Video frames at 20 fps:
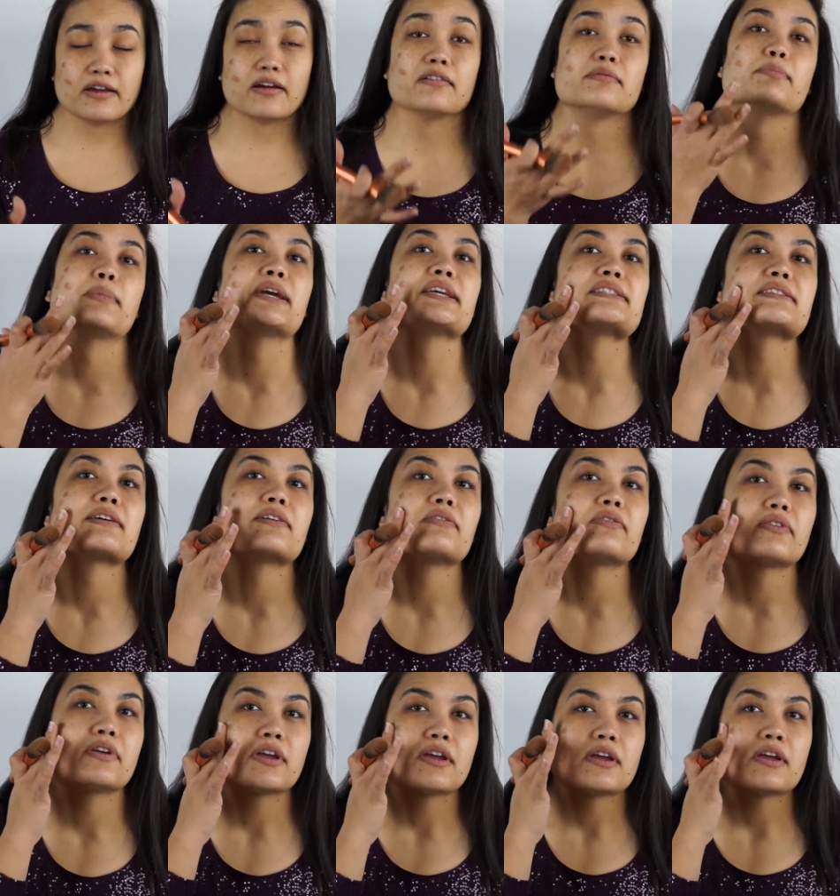on
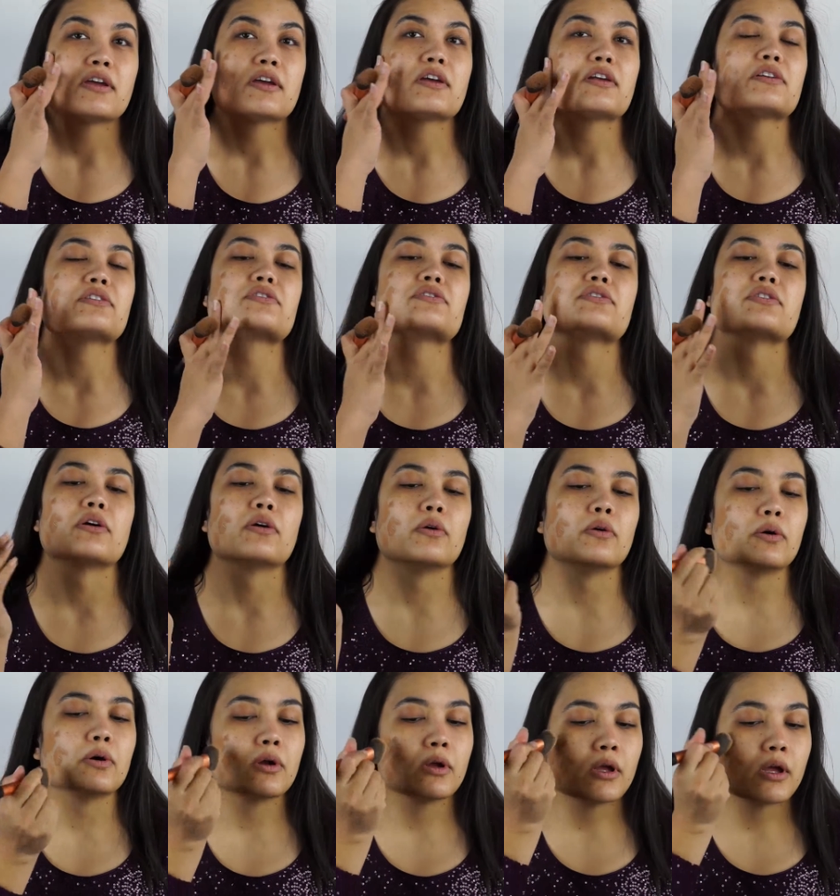myself.
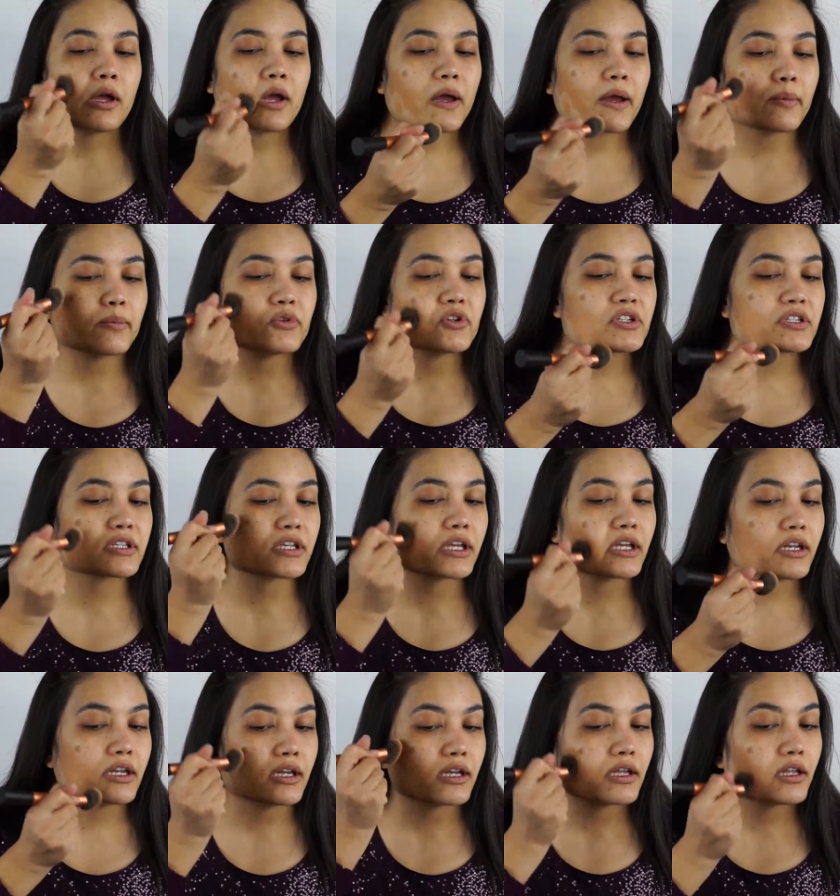So I'm just
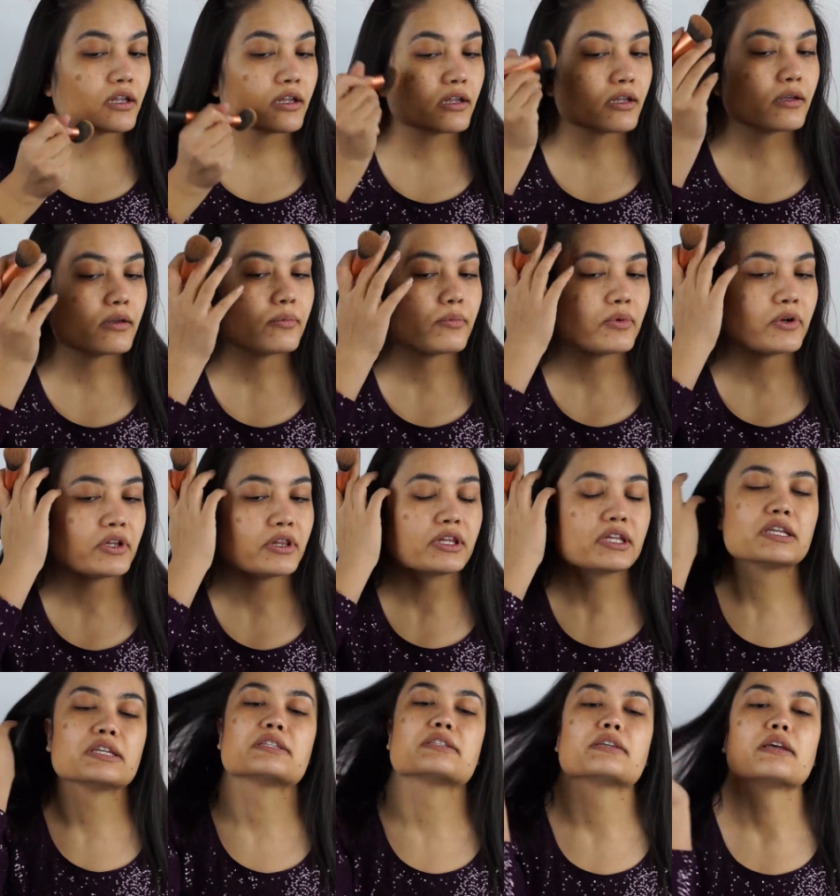gonna put
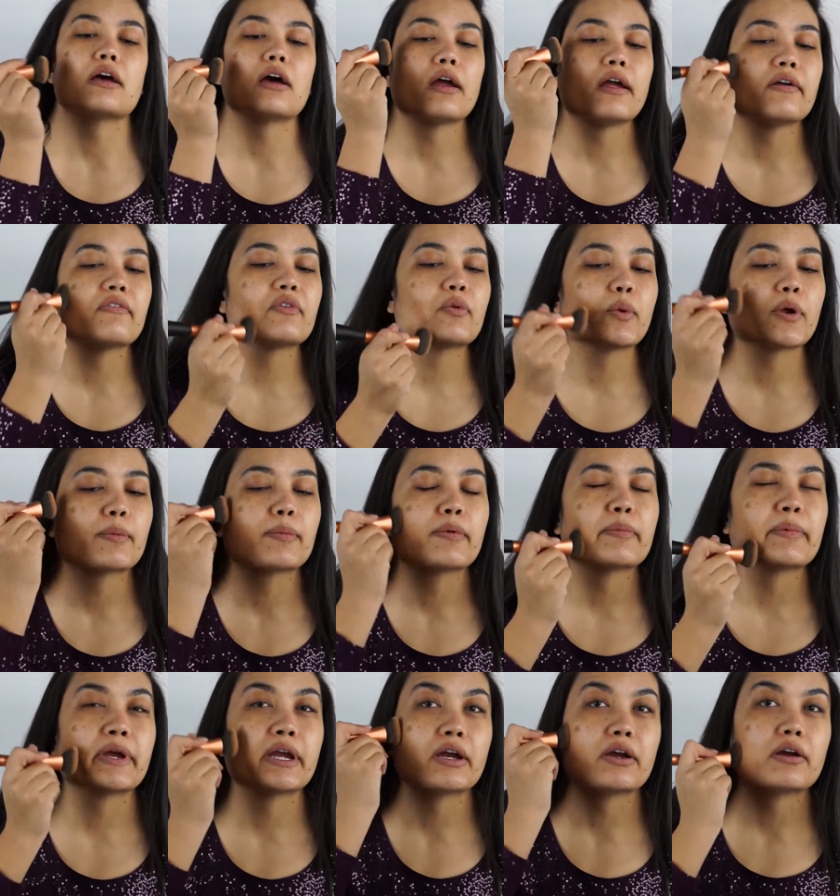this everywhere but
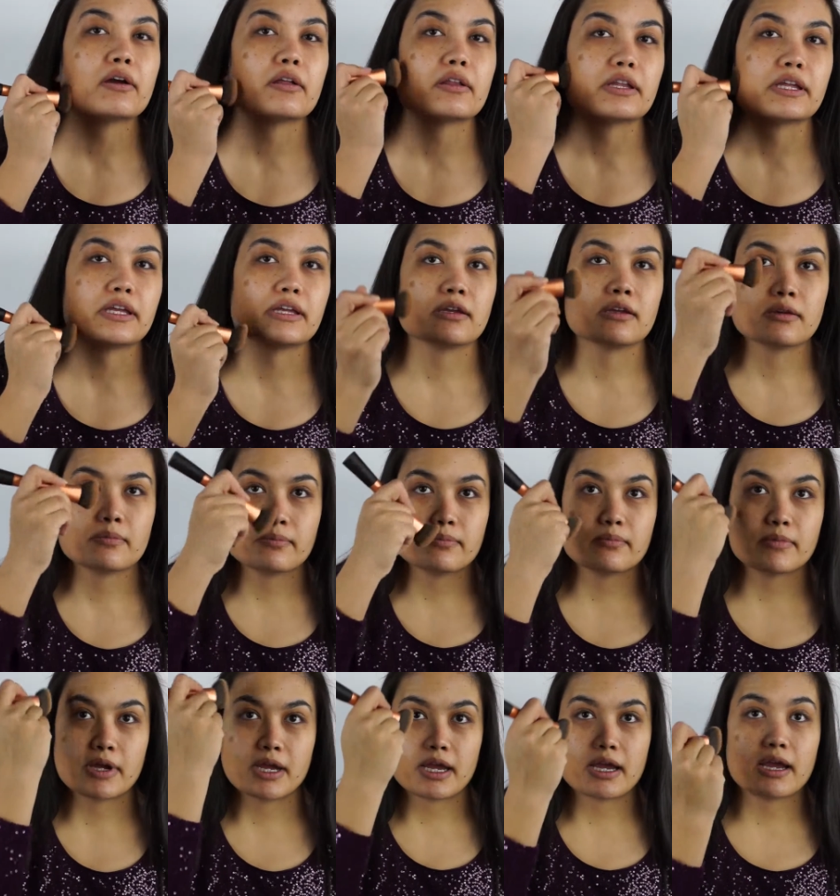my
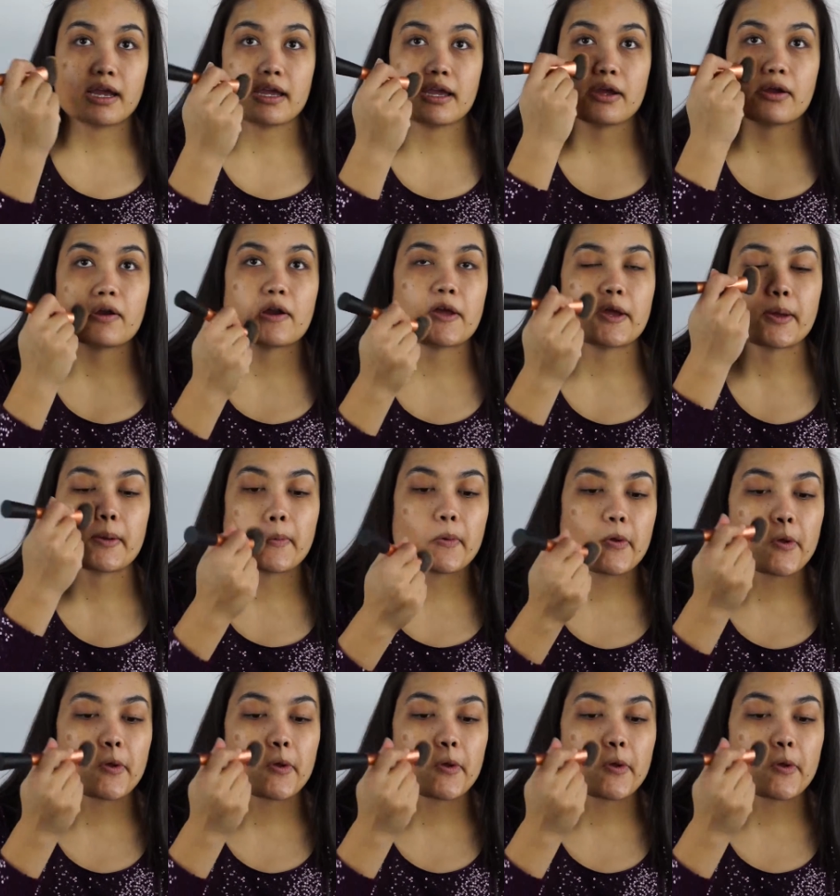eye area.